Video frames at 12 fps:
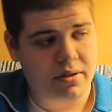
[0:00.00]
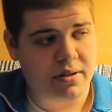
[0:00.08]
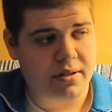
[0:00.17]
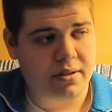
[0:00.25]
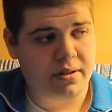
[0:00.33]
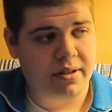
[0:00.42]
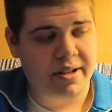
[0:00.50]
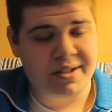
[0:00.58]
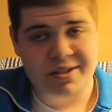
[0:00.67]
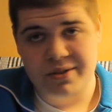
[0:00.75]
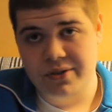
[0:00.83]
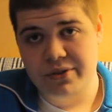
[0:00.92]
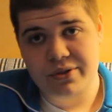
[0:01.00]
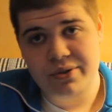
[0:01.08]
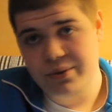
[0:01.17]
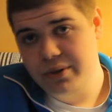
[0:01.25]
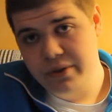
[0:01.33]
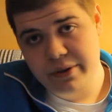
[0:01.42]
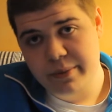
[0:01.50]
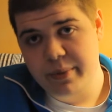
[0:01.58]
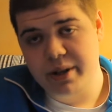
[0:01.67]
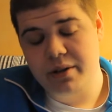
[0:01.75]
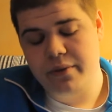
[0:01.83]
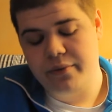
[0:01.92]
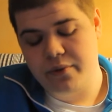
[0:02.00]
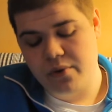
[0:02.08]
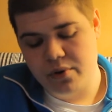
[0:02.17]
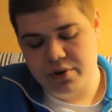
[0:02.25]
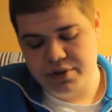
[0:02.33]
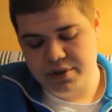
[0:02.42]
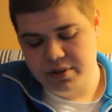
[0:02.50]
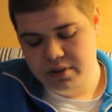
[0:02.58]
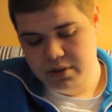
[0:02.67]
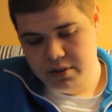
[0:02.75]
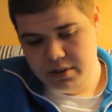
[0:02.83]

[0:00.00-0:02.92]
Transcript: and that's not too good but of course